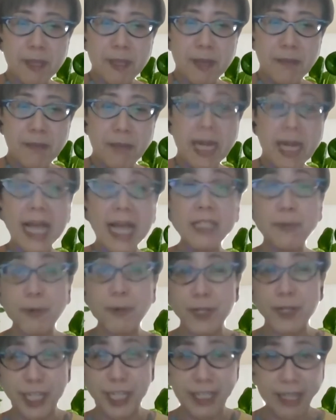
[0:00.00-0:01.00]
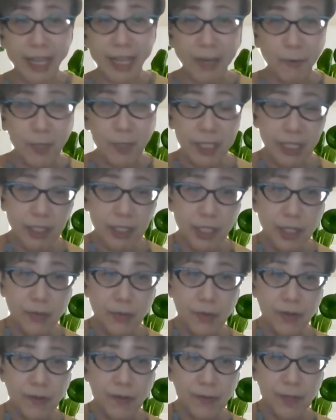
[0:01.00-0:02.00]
My last project there was actually with